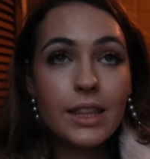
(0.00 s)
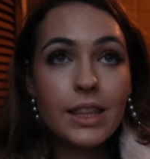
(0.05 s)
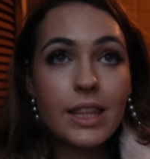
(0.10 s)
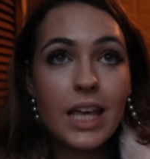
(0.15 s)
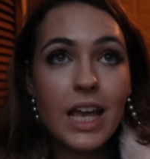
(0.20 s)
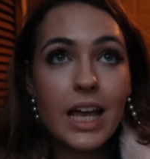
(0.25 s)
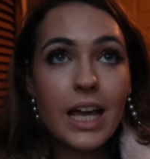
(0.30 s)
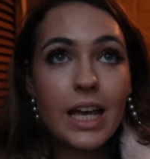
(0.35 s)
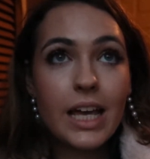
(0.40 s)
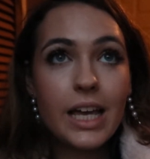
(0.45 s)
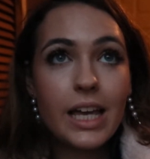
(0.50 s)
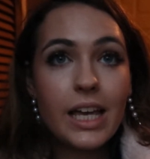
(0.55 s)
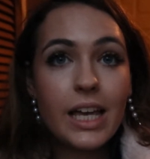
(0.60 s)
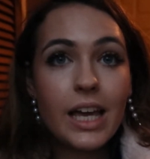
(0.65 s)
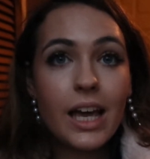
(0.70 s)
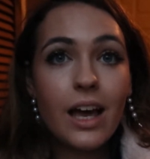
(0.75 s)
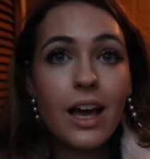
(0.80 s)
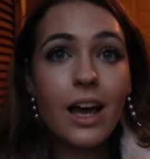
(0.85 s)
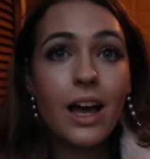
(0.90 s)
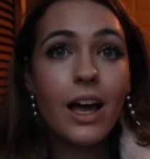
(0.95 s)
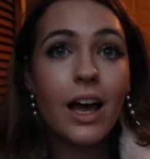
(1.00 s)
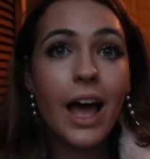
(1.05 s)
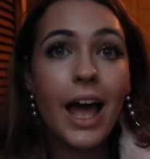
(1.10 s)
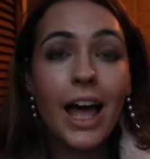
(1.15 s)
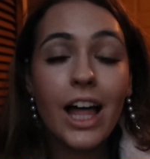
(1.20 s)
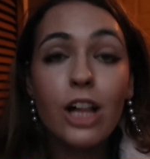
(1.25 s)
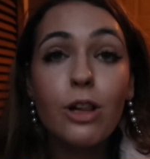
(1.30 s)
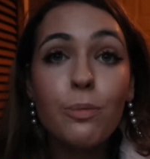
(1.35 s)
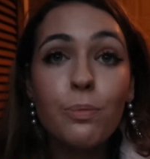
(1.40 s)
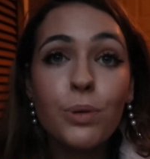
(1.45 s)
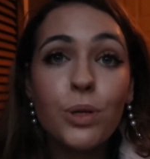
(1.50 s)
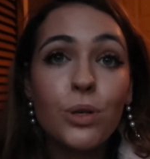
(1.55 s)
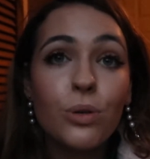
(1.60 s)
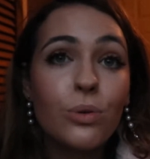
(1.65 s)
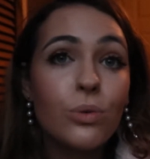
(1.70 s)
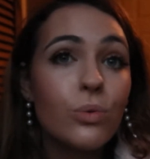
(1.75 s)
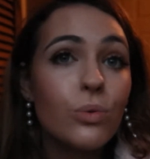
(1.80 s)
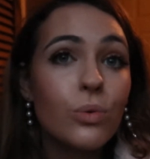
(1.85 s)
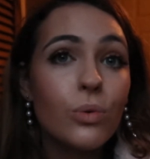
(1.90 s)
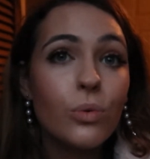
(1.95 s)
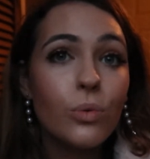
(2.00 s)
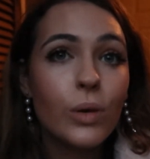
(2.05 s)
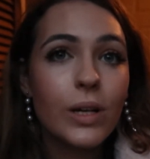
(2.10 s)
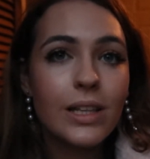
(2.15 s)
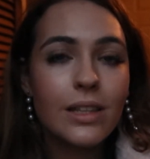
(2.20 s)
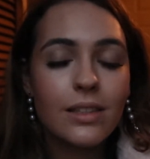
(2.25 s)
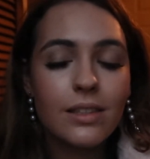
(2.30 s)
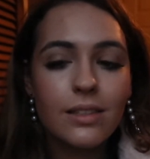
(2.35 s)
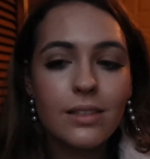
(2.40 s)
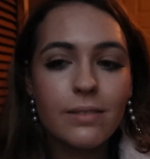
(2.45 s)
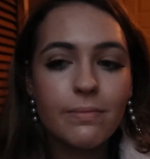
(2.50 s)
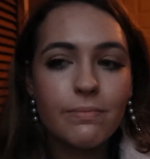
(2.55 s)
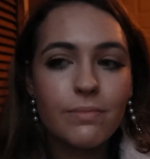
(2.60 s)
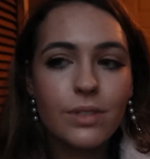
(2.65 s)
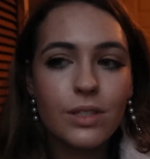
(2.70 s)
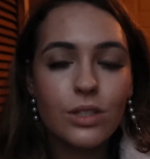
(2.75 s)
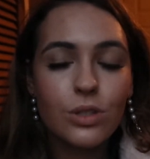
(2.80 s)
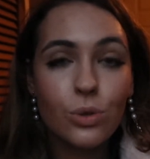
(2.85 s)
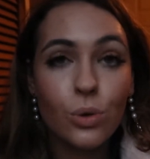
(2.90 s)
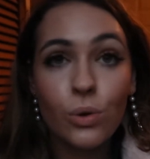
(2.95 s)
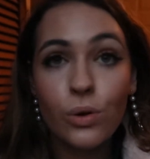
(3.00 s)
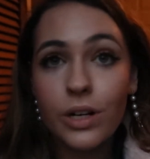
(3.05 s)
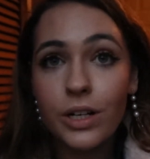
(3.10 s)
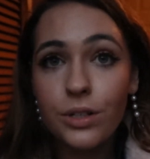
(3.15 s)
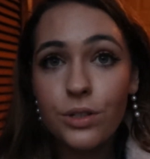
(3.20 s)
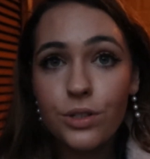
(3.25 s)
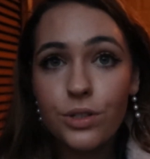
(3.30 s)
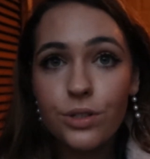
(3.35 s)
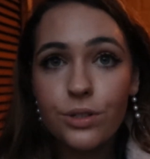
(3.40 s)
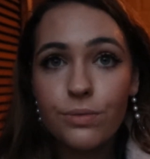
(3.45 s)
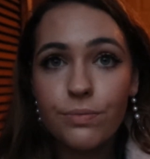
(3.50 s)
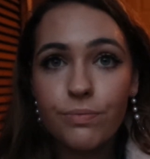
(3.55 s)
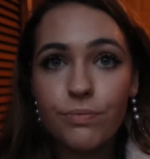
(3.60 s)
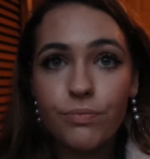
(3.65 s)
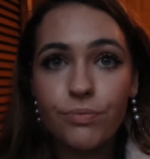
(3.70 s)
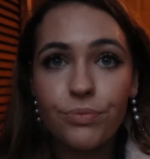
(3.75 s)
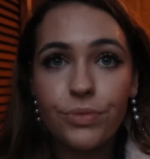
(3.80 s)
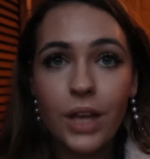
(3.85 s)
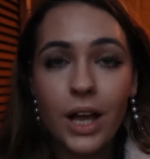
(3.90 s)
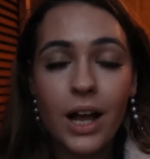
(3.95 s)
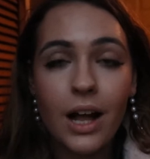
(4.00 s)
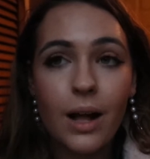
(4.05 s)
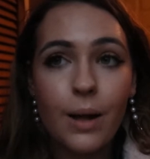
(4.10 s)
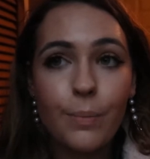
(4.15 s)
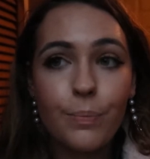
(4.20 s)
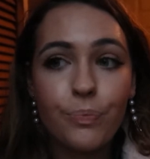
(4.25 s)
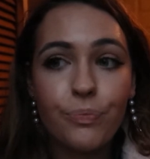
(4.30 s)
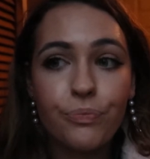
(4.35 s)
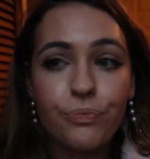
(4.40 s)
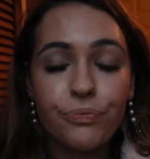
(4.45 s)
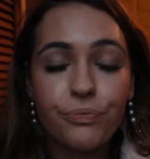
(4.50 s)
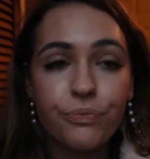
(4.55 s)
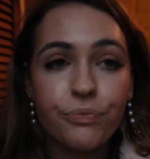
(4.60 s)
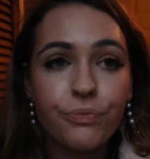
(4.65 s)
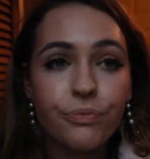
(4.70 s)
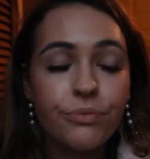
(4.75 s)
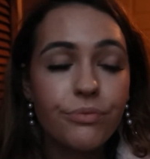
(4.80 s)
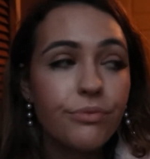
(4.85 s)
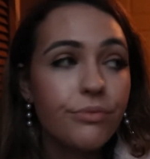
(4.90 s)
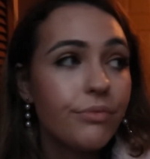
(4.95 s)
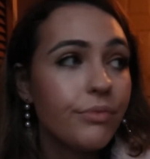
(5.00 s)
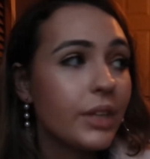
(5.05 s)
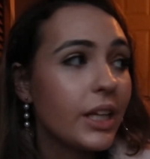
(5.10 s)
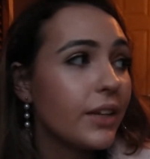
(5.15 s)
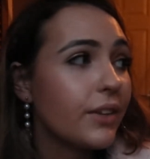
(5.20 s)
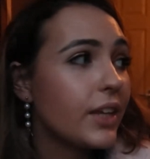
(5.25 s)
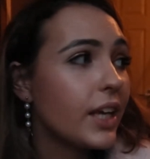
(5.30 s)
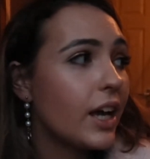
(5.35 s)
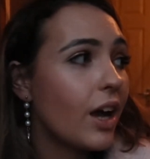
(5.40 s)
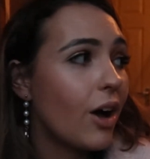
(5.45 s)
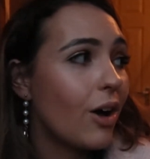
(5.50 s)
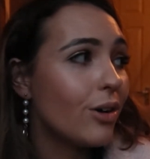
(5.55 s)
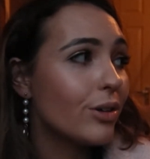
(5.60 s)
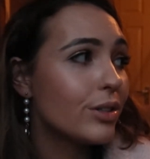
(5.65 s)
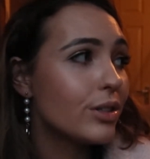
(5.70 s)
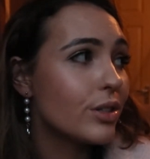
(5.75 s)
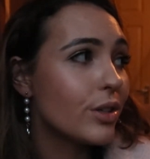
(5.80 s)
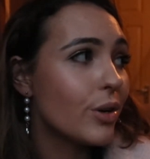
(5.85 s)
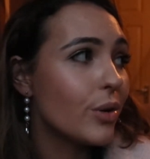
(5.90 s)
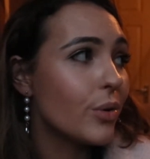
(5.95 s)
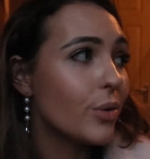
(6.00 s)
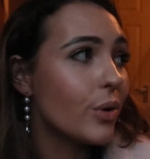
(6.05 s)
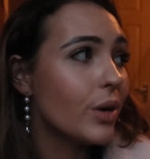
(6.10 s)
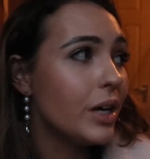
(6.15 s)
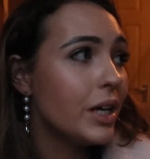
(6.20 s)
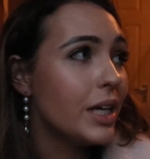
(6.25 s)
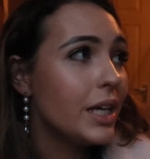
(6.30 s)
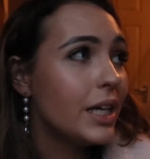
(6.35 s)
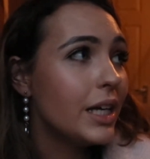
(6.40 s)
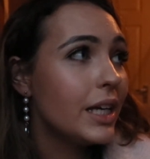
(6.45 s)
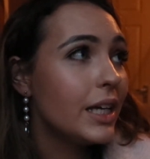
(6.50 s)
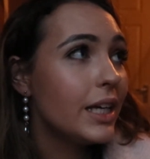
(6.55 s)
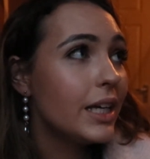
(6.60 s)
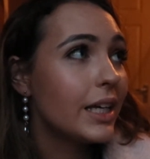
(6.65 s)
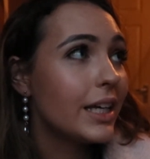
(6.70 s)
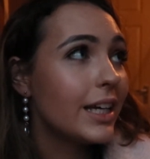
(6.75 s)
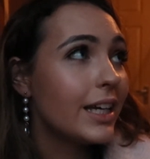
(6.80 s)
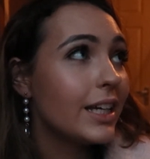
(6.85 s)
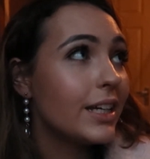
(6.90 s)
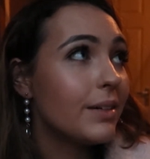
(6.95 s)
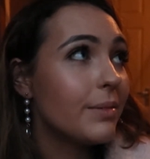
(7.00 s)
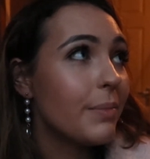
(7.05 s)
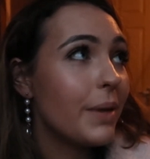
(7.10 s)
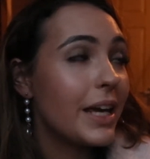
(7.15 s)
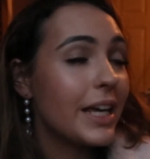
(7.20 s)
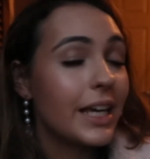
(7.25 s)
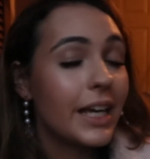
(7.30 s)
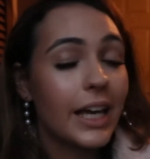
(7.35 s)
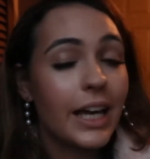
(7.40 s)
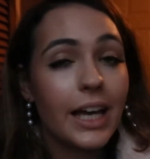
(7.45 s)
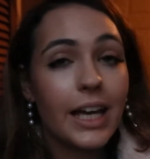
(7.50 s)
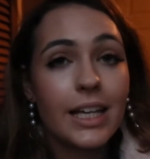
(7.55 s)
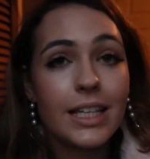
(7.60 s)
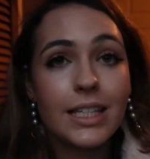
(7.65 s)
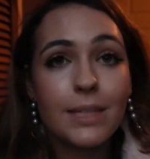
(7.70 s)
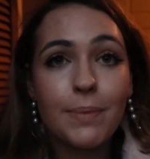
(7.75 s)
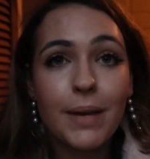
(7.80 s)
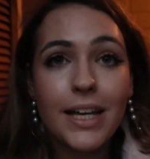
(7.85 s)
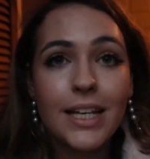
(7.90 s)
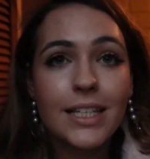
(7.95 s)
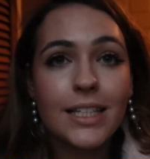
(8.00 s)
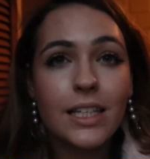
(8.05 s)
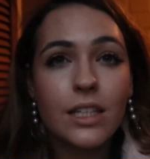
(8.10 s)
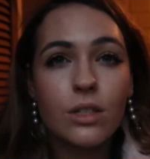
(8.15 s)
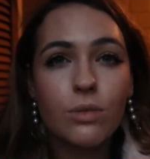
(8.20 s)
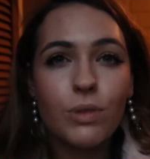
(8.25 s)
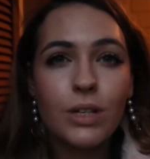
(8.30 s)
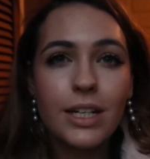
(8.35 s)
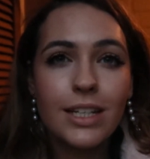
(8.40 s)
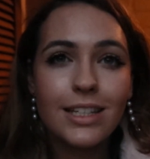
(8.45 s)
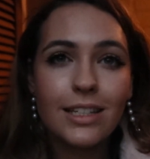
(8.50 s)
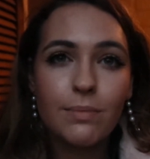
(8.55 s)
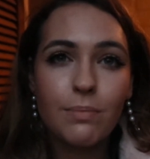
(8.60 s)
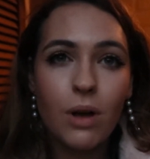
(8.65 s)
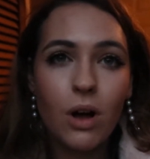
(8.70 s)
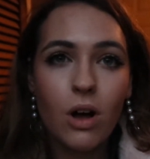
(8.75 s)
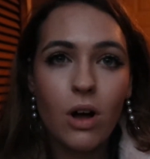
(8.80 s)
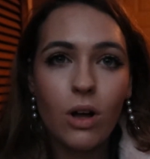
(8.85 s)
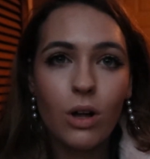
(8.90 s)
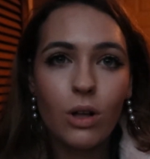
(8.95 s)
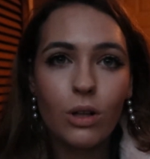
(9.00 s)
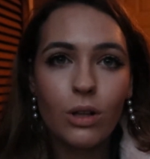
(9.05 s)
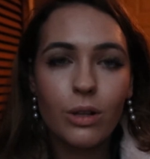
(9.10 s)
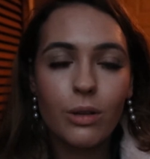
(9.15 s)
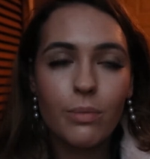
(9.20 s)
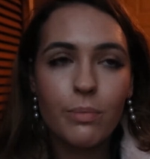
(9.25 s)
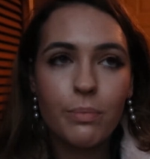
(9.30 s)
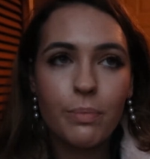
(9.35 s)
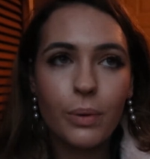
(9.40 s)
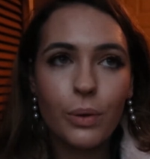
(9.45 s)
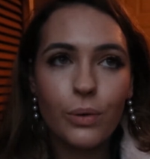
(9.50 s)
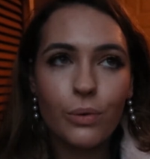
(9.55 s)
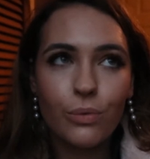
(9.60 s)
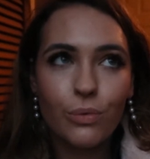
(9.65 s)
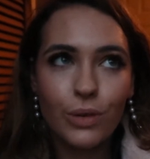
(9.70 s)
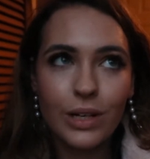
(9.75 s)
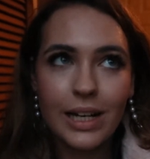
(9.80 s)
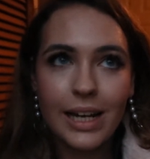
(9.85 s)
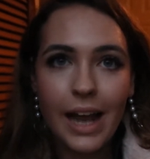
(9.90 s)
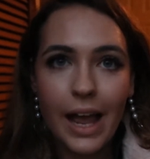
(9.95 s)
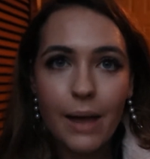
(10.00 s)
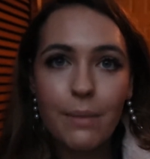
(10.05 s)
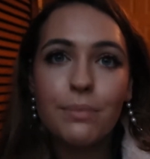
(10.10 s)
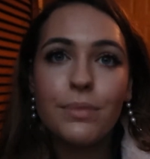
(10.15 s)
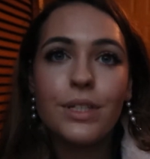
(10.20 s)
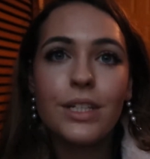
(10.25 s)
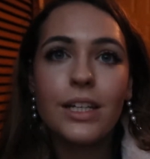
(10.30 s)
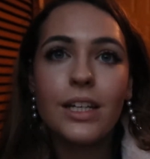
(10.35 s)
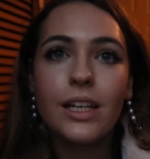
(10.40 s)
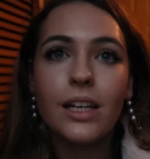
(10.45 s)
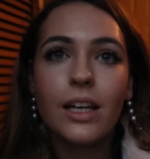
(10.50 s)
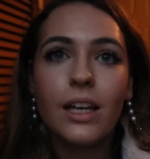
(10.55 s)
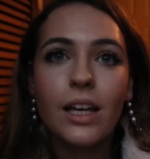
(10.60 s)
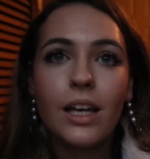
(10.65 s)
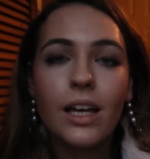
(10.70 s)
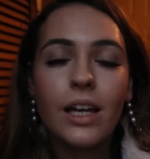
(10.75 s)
they help you with storage. They also can make a space that's really small but really empty